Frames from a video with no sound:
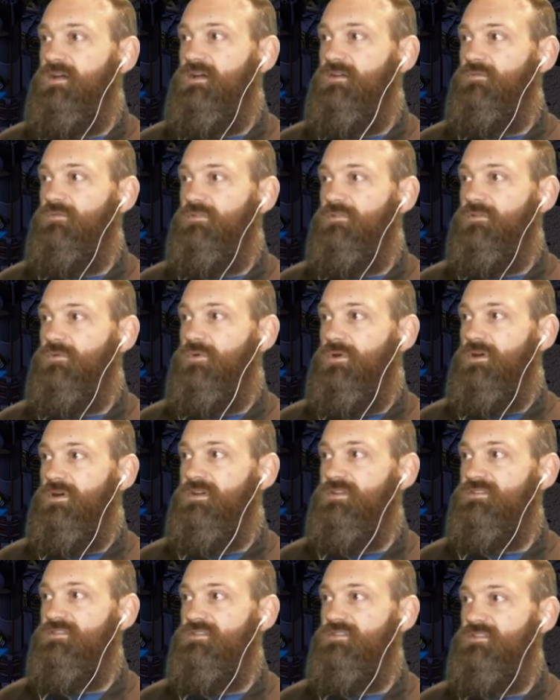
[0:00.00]

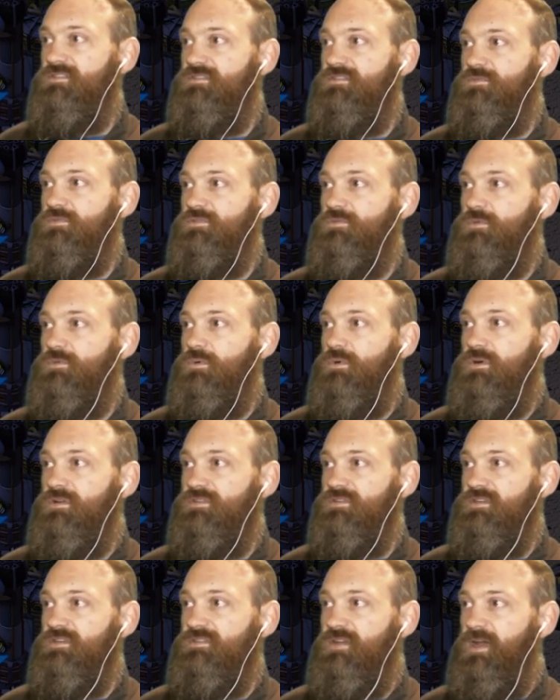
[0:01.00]
requires this, which requires,
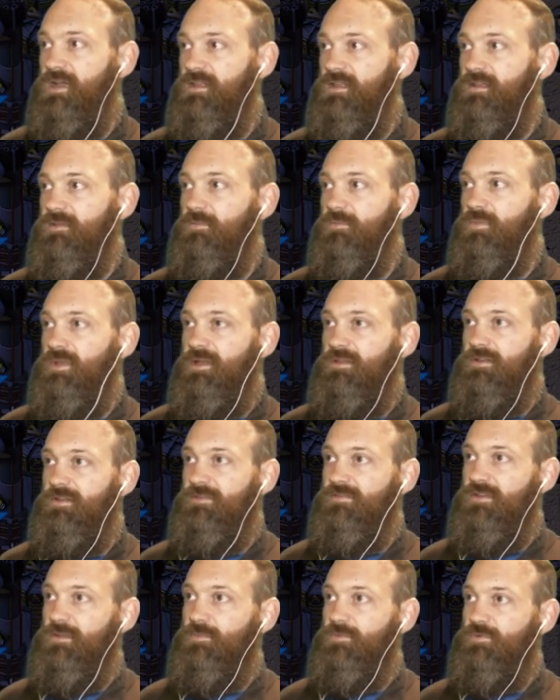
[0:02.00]
yes, alien plant life
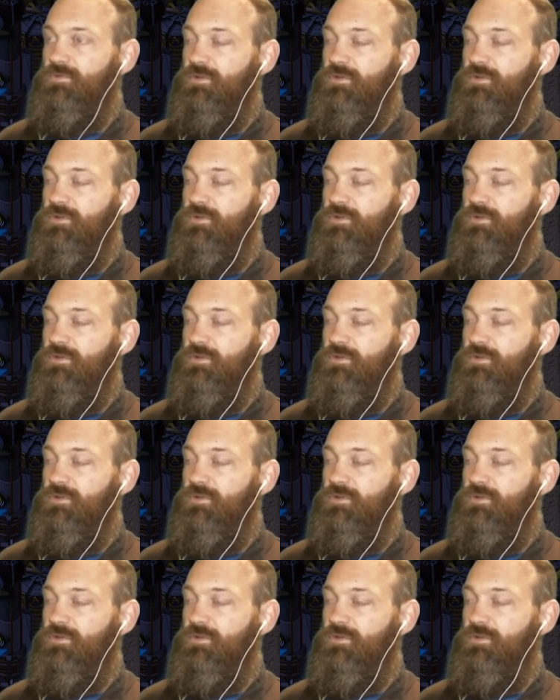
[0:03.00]
samples.